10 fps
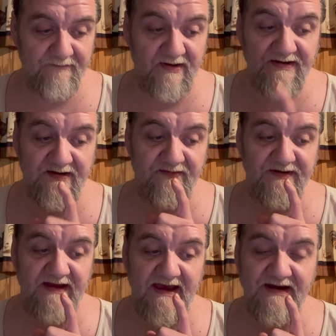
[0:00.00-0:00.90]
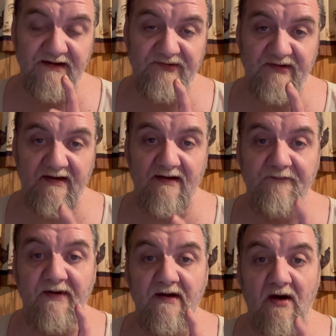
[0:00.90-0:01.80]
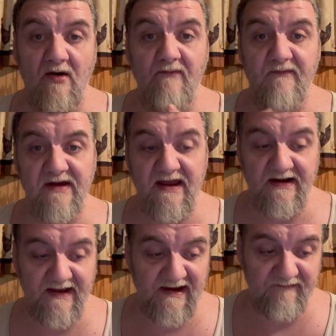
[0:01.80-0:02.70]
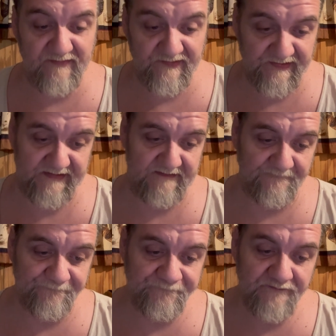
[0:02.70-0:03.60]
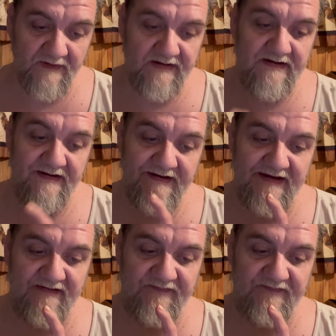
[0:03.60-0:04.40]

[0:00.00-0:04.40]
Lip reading: but year to date, it's up over 9.5%. And the